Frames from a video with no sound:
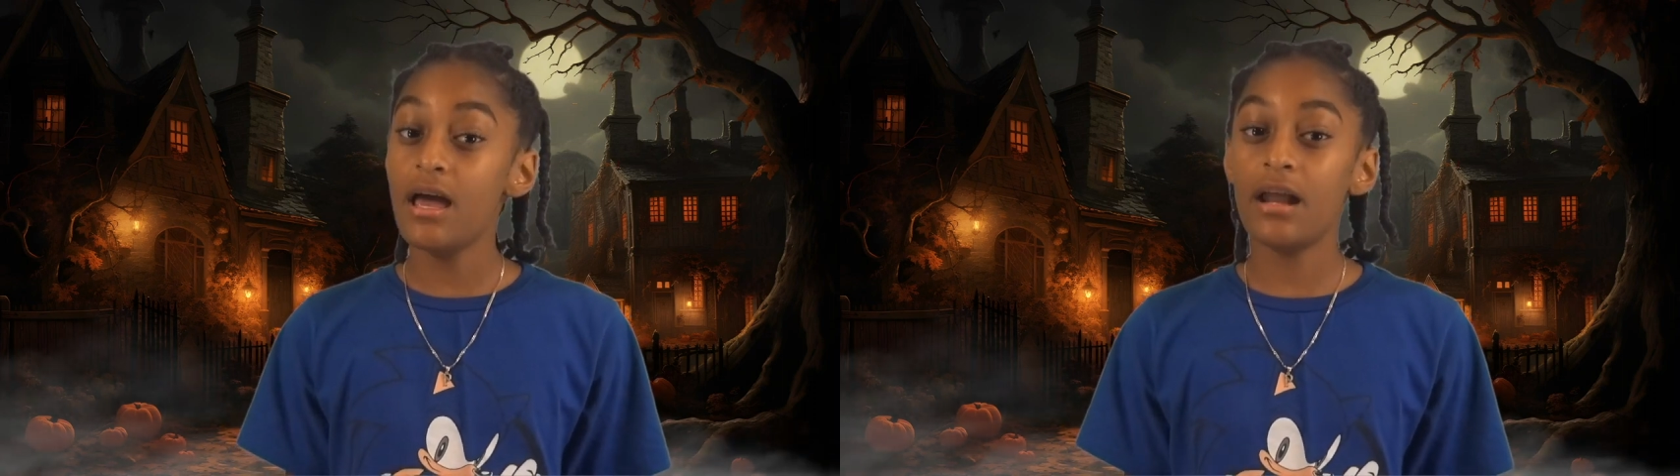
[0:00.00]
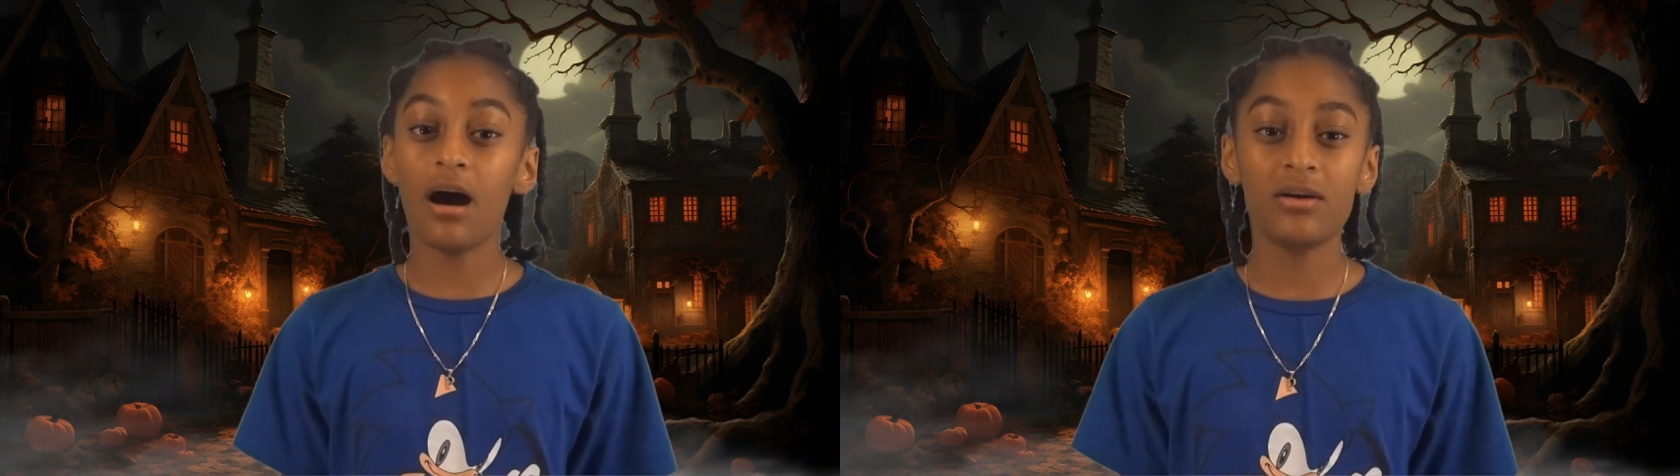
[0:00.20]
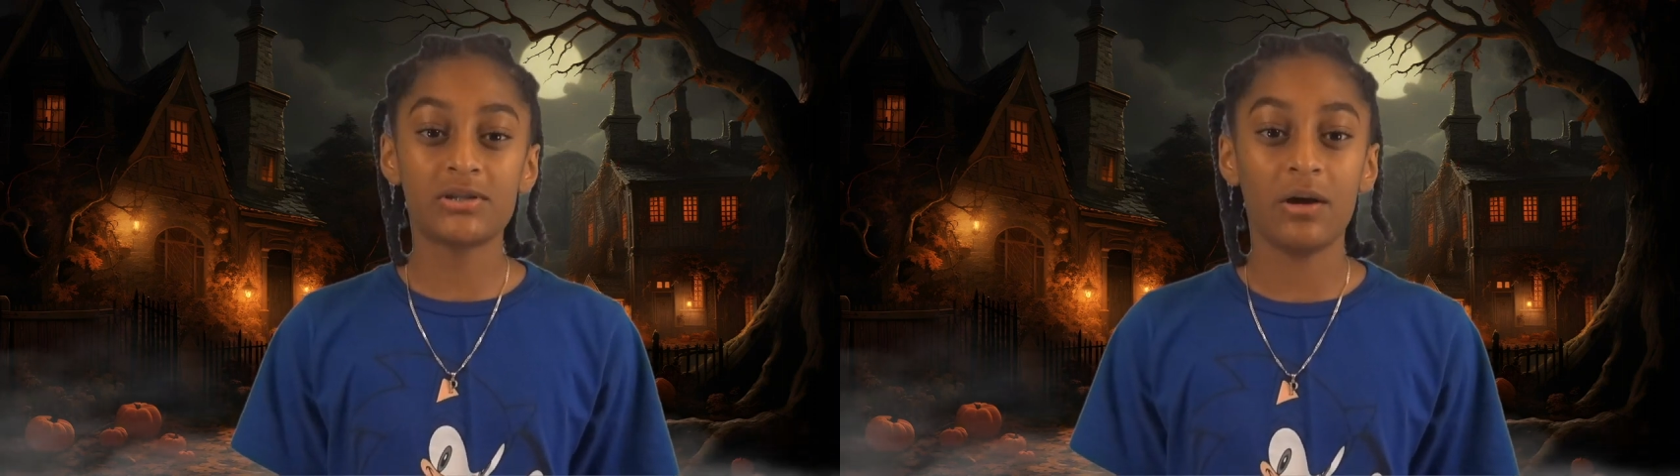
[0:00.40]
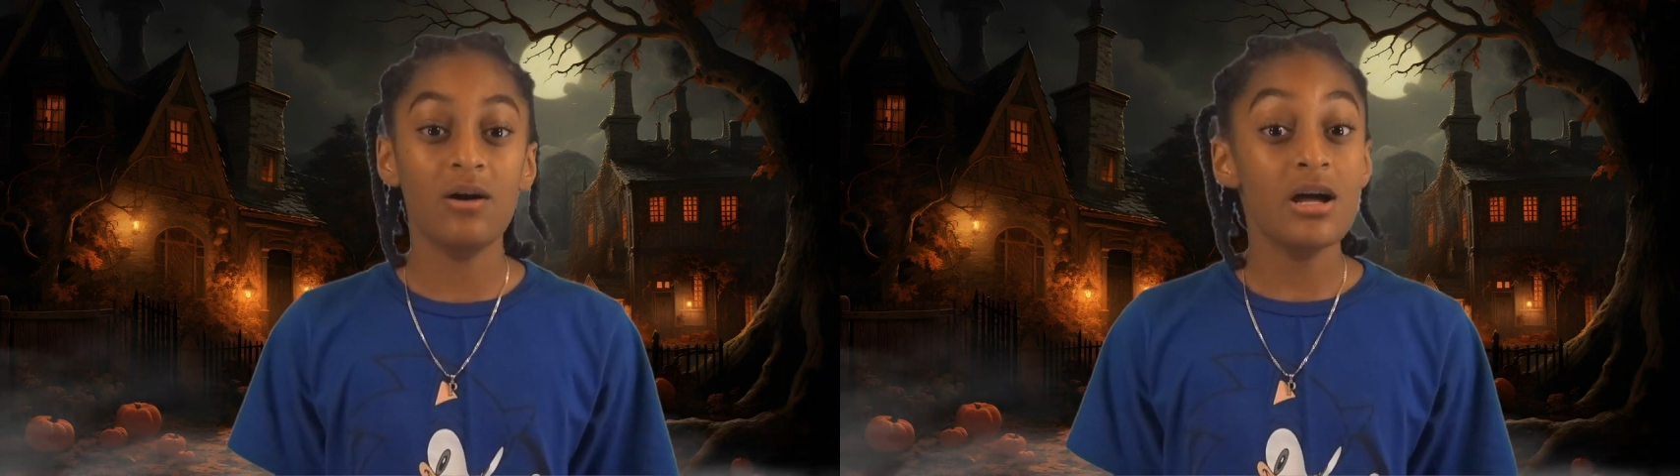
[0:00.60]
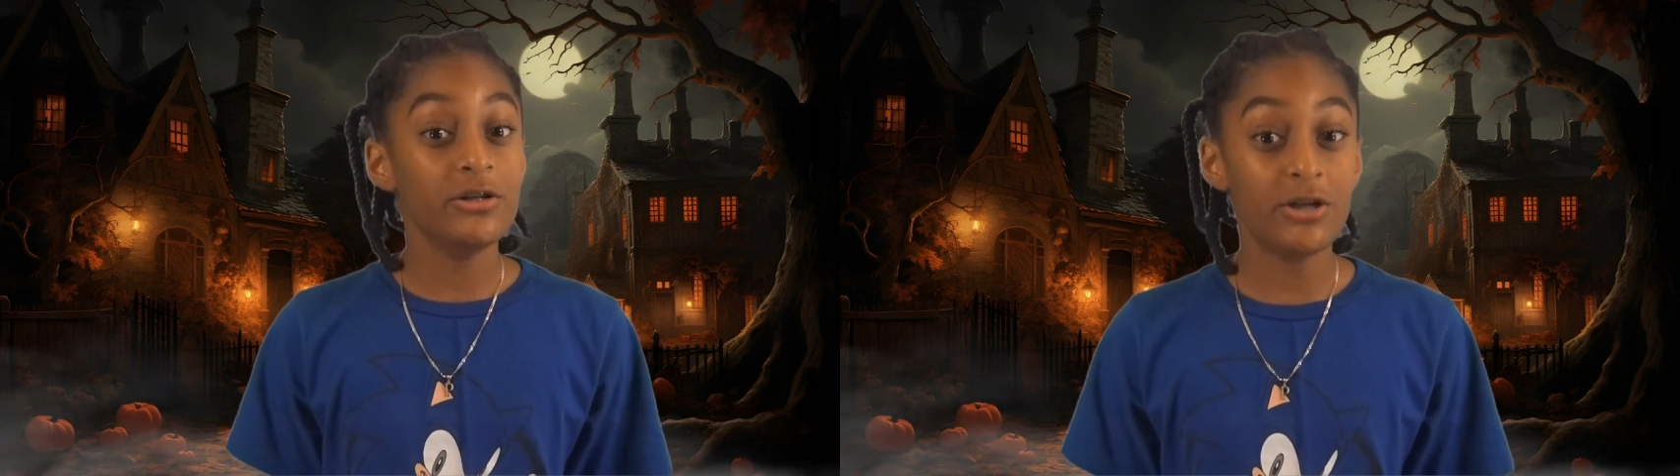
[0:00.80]
And
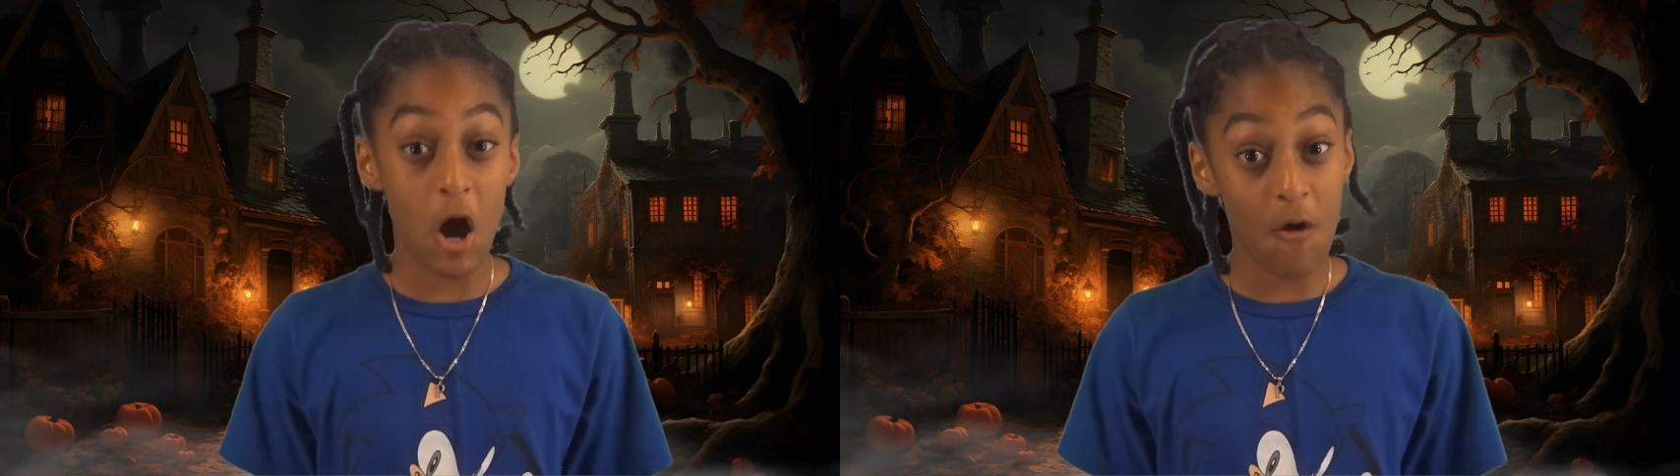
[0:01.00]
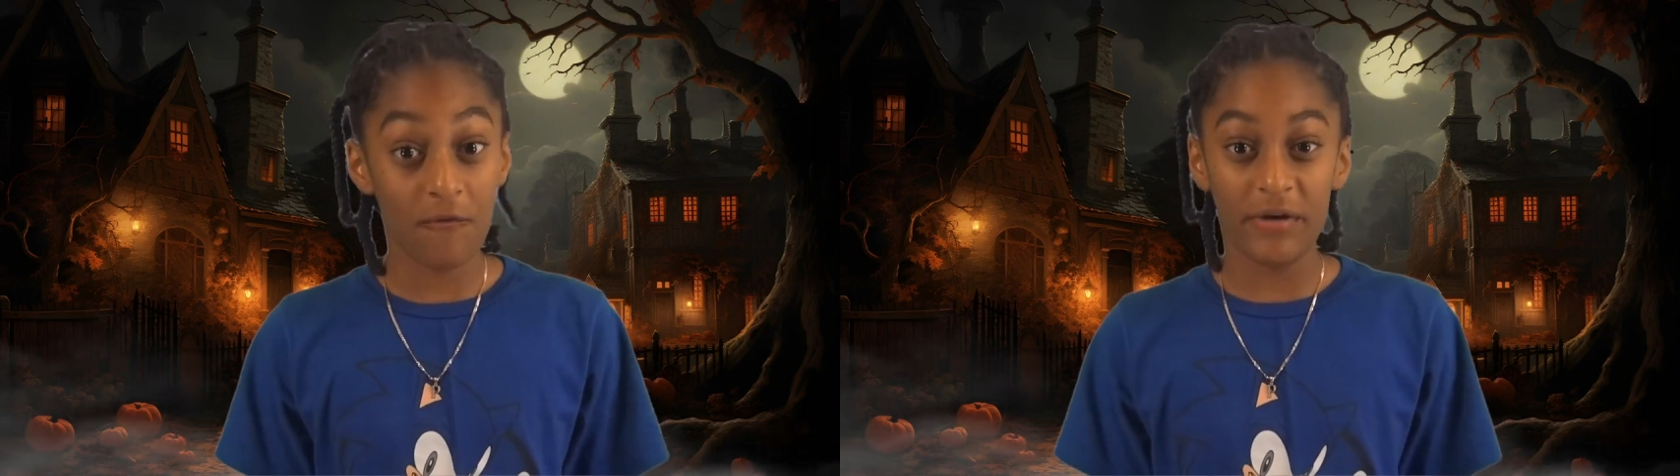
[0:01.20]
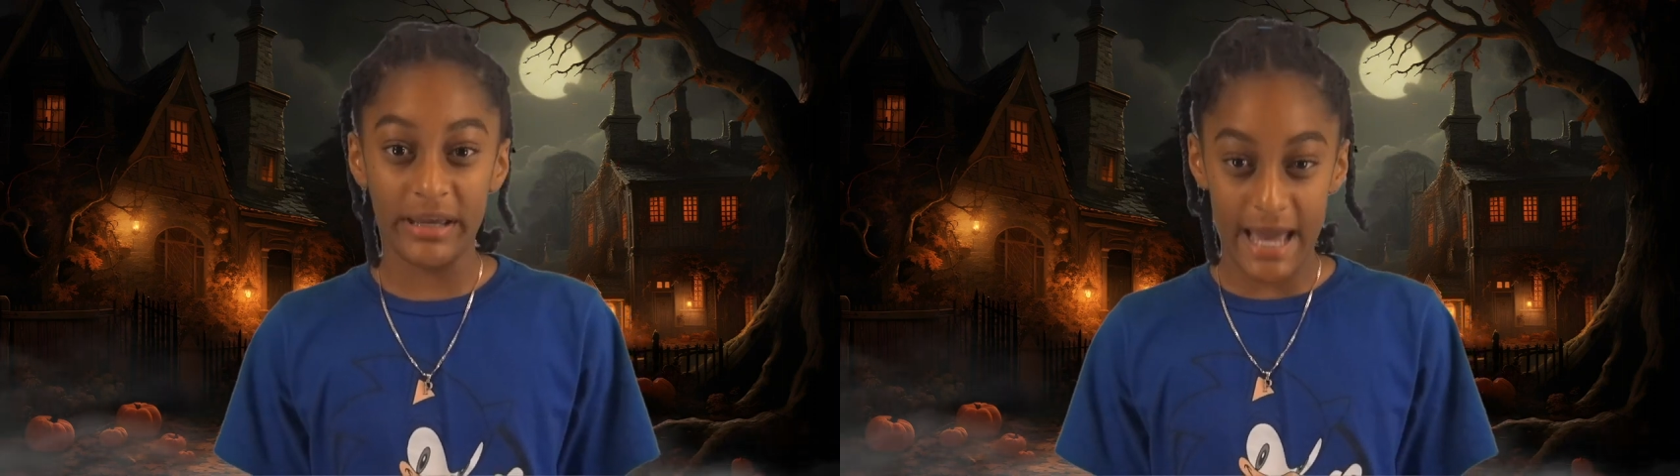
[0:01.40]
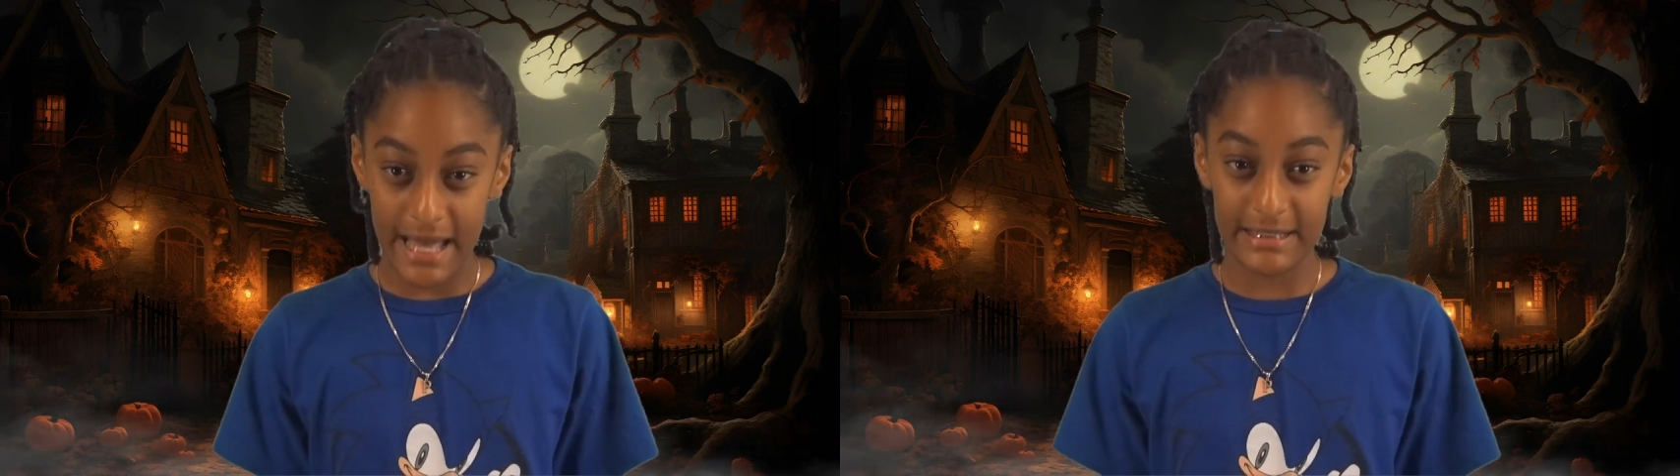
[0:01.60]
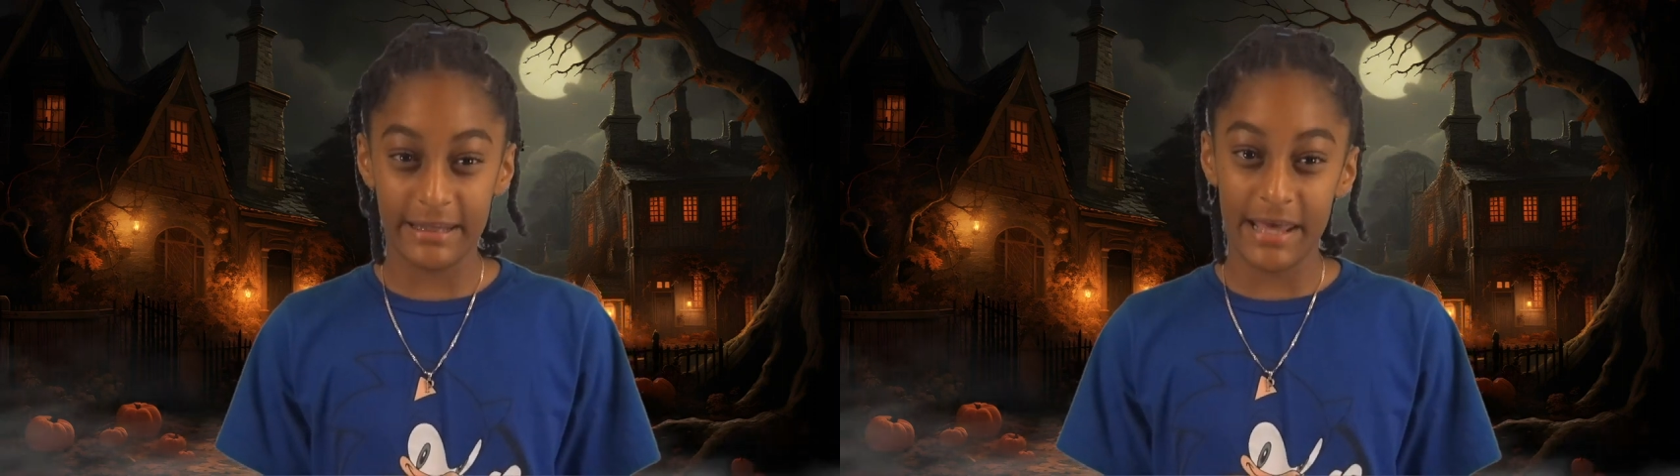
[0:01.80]
also, don't
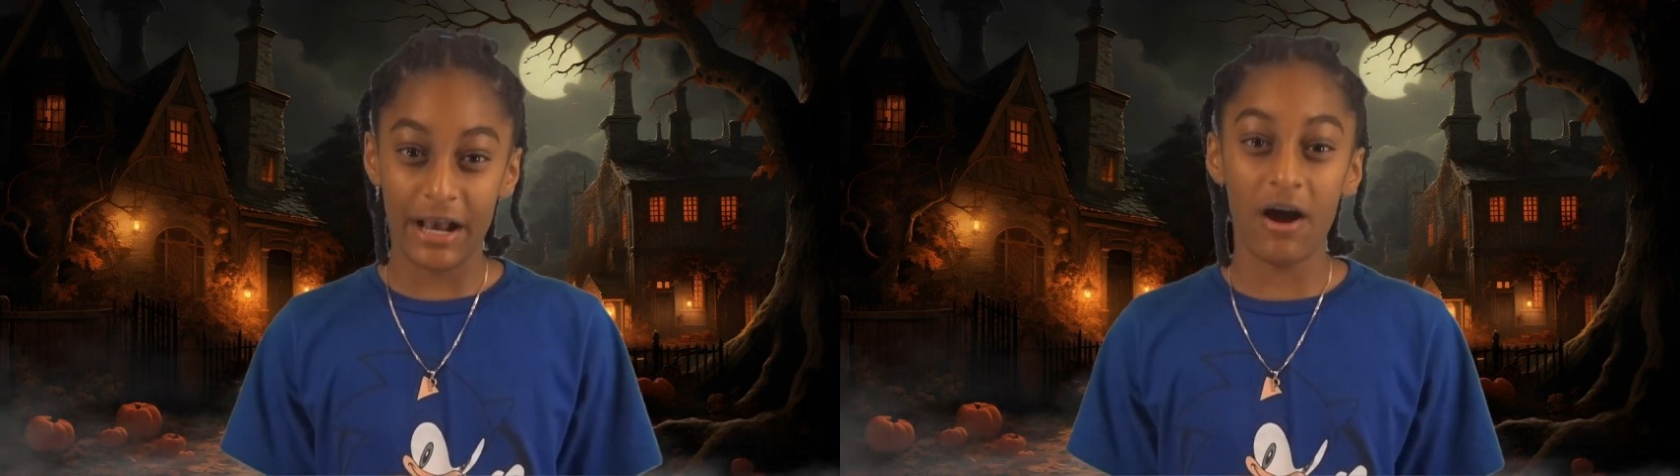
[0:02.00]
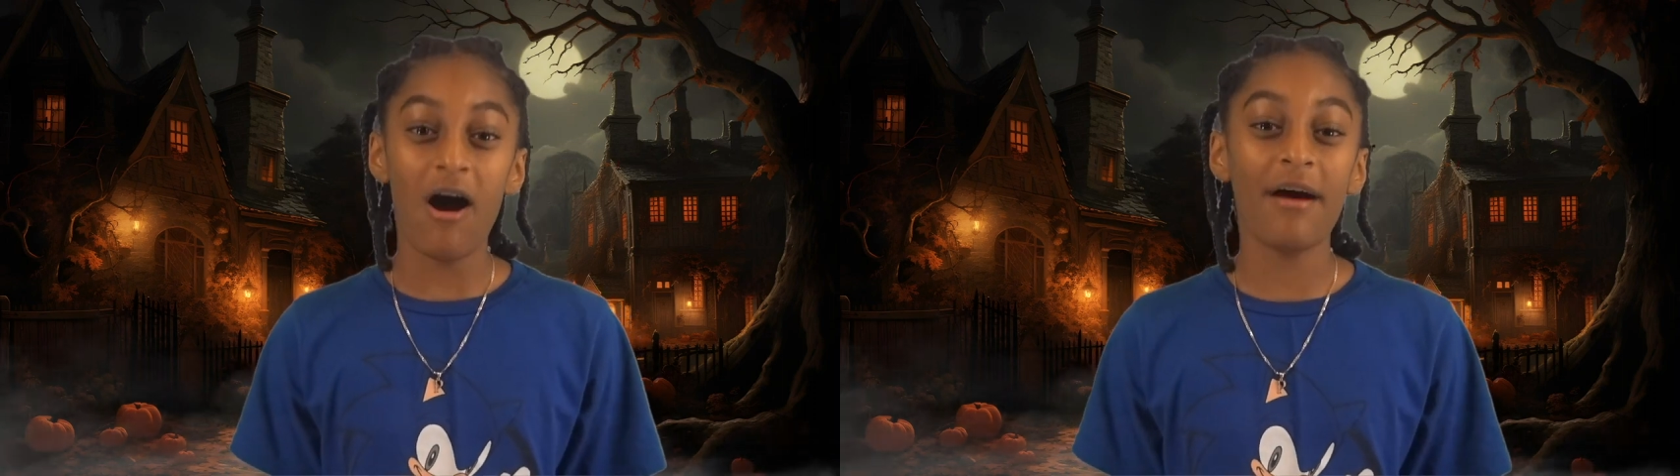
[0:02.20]
forget to thank